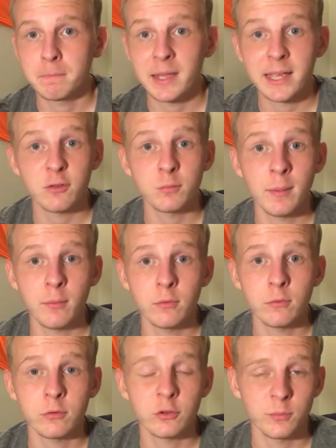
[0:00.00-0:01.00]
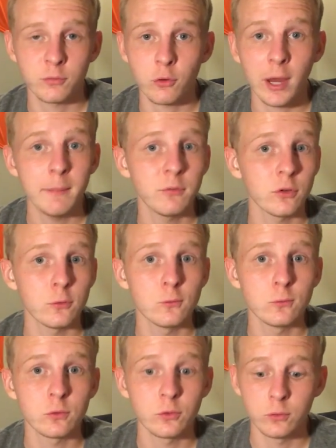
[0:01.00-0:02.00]
I guess remember to subscribe so
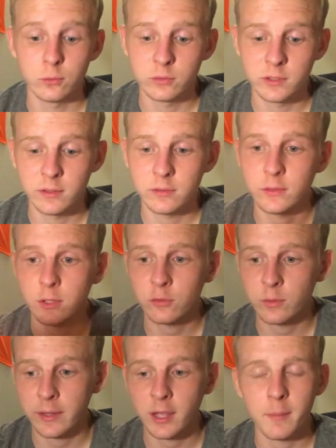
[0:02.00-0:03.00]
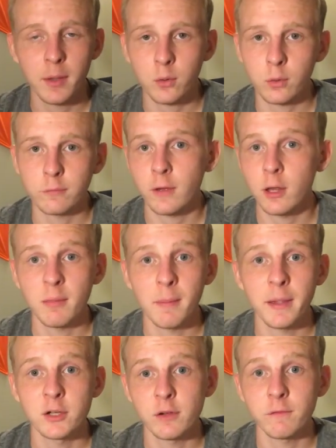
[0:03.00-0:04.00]
you see these videos when they come out, or follow
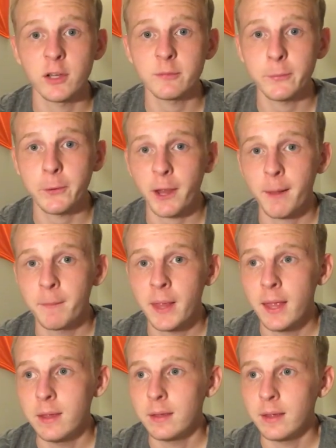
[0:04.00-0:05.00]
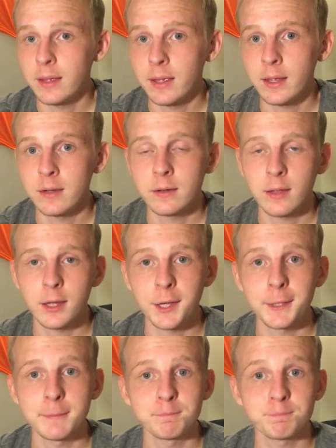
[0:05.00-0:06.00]
my page on Facebook. And
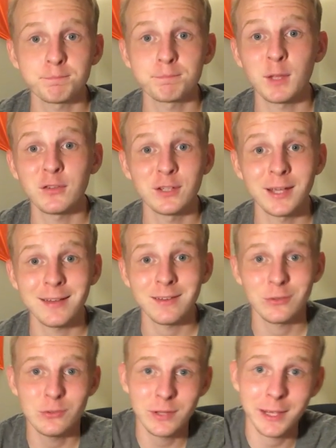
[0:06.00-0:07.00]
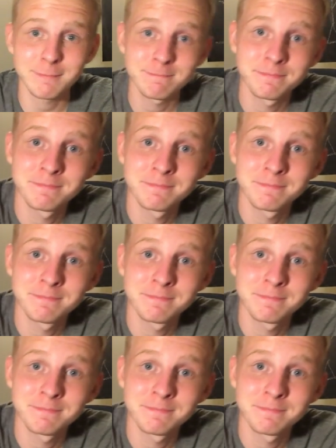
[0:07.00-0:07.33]
I'll see you guys on Tuesday.